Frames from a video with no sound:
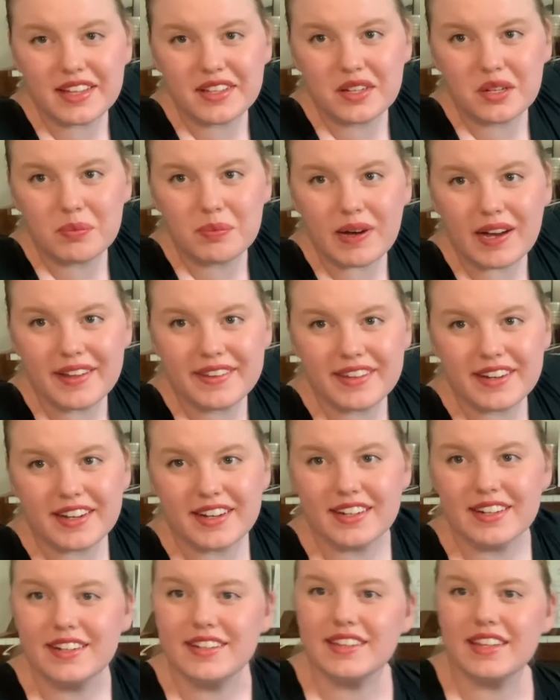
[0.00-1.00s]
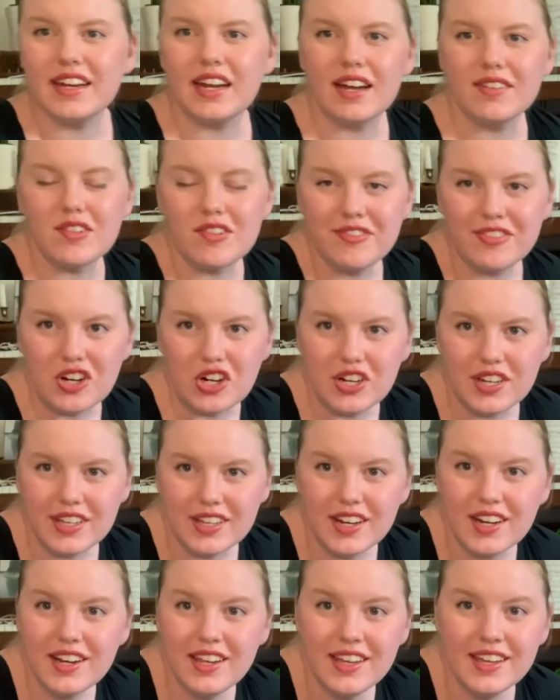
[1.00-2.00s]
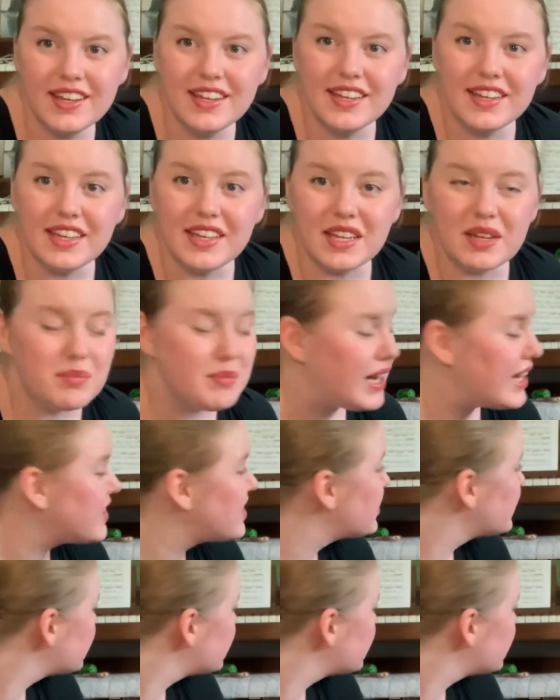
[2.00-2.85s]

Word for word: little pot there that I have a fern in. It matches